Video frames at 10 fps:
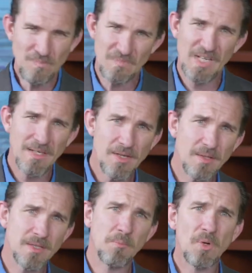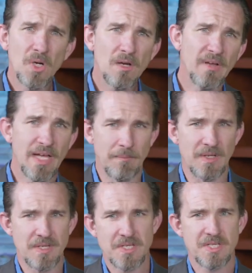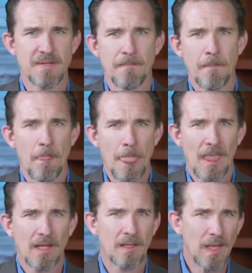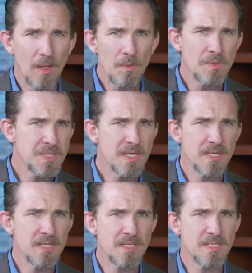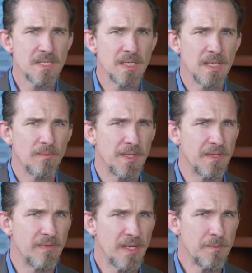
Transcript: Now, the book of Amos closes with a very